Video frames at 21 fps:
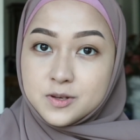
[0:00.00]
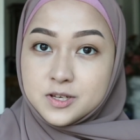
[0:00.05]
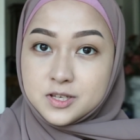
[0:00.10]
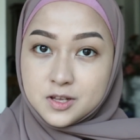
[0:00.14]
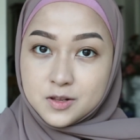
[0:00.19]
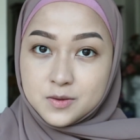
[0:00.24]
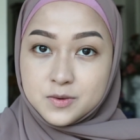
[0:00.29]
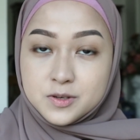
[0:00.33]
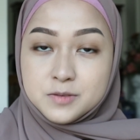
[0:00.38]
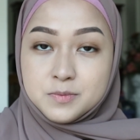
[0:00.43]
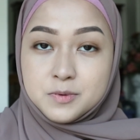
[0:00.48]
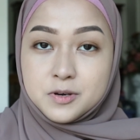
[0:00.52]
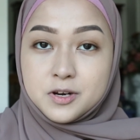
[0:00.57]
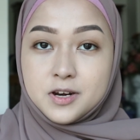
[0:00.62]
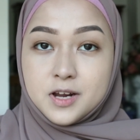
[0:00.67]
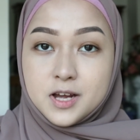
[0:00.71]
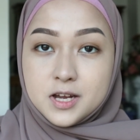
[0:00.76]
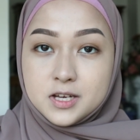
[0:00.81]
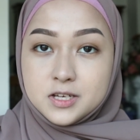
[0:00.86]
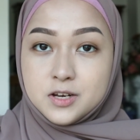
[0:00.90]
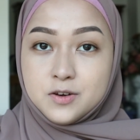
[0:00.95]
Always put
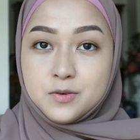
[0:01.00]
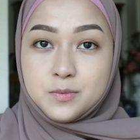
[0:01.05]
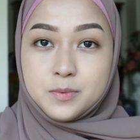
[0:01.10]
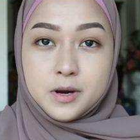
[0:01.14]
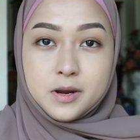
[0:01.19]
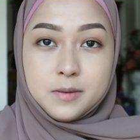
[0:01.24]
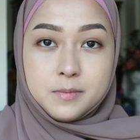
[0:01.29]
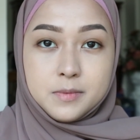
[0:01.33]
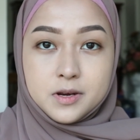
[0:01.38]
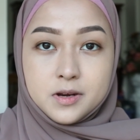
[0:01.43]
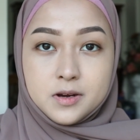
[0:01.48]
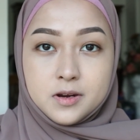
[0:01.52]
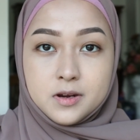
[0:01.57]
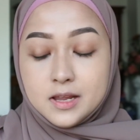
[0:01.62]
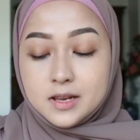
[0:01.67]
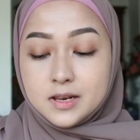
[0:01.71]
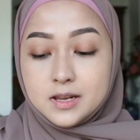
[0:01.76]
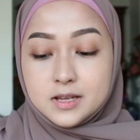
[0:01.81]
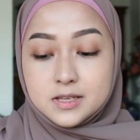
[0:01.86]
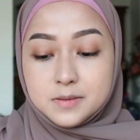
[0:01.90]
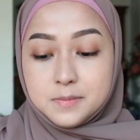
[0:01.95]
on eyeshadow primer.
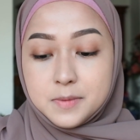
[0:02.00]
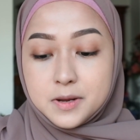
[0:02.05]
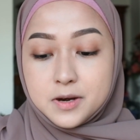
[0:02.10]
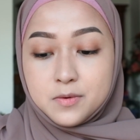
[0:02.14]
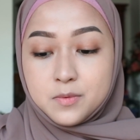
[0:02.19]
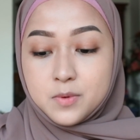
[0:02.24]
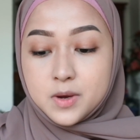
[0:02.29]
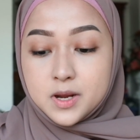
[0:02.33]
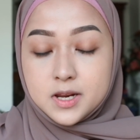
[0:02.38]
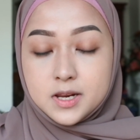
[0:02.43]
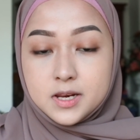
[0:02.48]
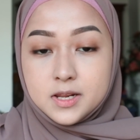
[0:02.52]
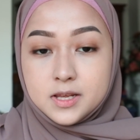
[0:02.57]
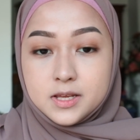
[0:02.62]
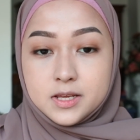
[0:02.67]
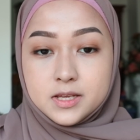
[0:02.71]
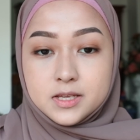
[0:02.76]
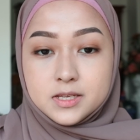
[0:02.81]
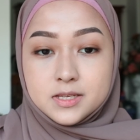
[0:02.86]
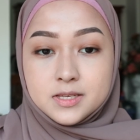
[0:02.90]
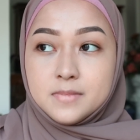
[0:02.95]
It doesn't matter what it
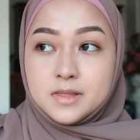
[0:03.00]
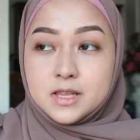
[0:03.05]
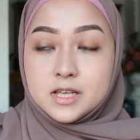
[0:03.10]
is.